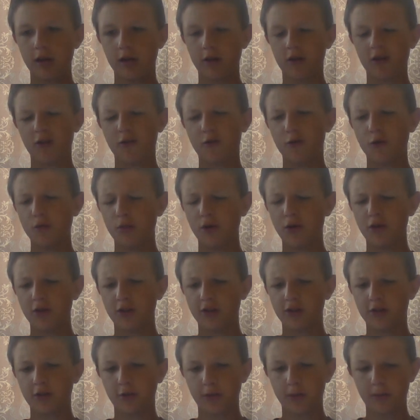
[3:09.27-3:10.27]
There's a few
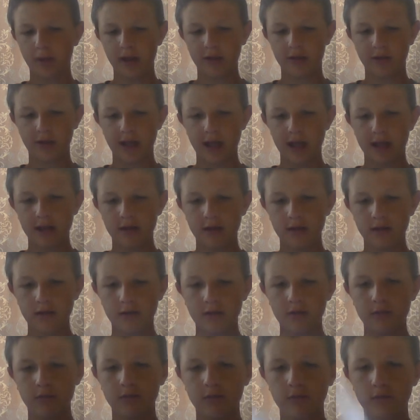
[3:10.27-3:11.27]
movies from ACA.
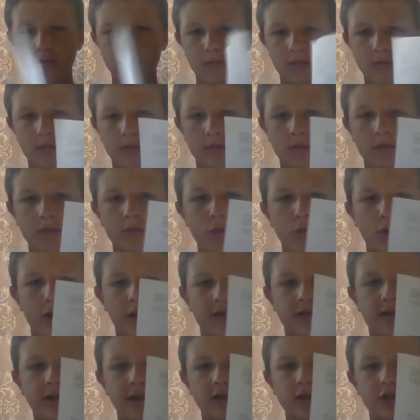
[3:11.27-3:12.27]

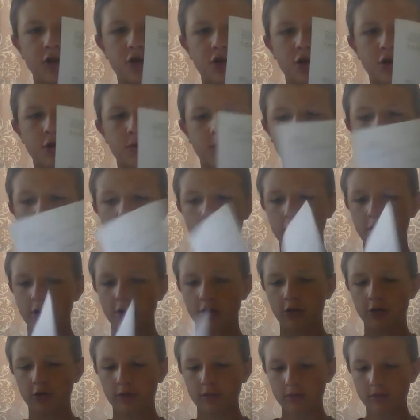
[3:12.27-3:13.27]
Launch signature. Here it
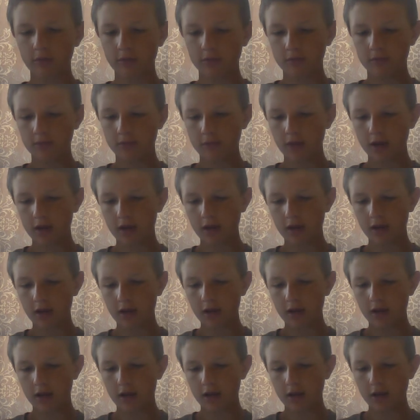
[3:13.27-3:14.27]
is.
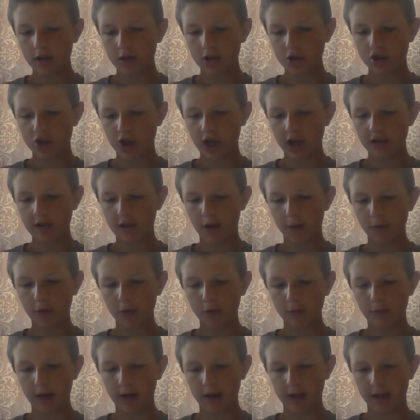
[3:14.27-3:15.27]

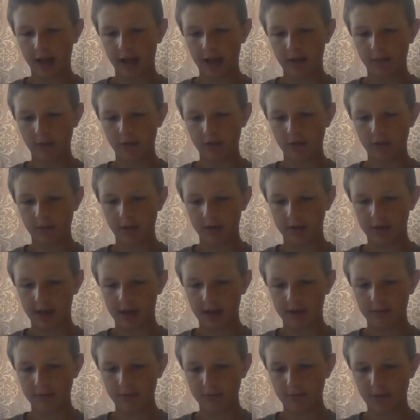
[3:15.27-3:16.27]
J.W. Bonham or something like
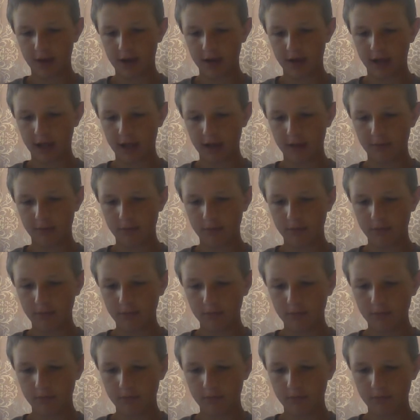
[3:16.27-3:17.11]
that. Bonham.